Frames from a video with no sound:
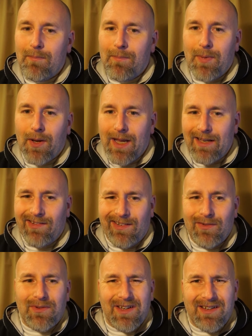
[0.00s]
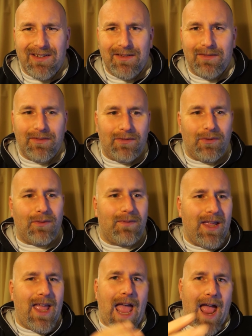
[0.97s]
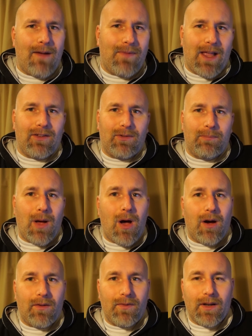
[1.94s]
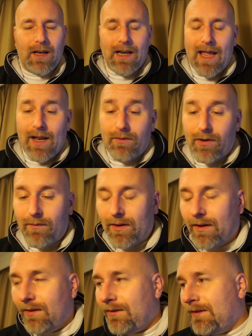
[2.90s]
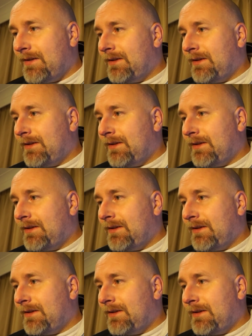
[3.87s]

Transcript: but it still didn't sort of have that spark that a Land Rover does.